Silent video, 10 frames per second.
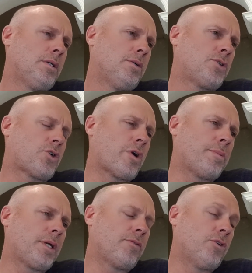
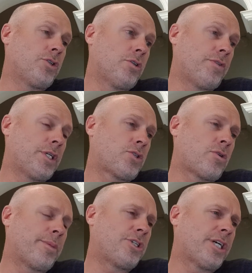ceramic version of their
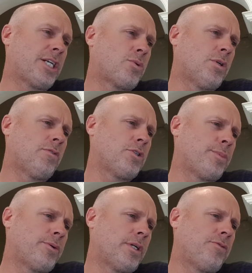ceramic J12. It's
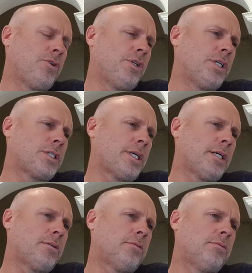been around a few years
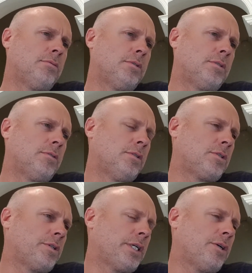now. It's
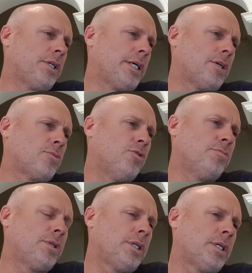got their own in-house
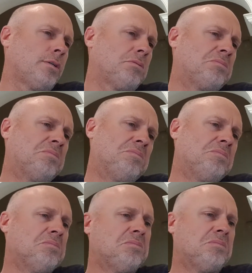movement now.
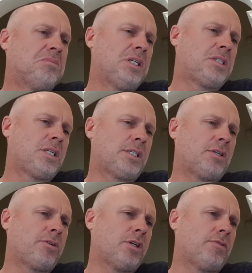They're saying
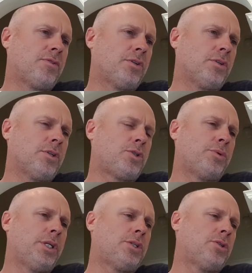that'll go for
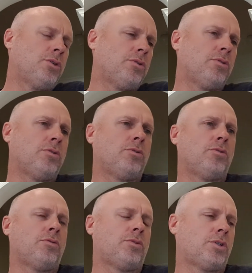
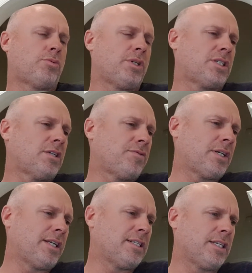22 to 27.
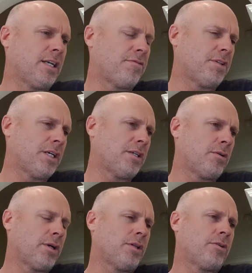They'll easily go for that. They'll
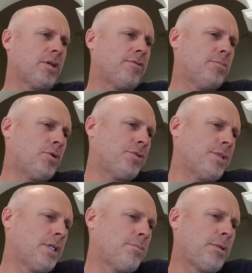go for more than
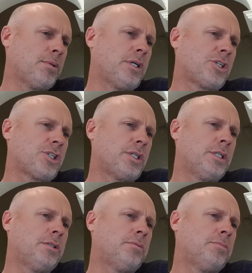that. People like
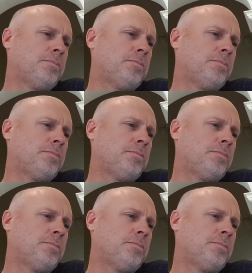Chanel.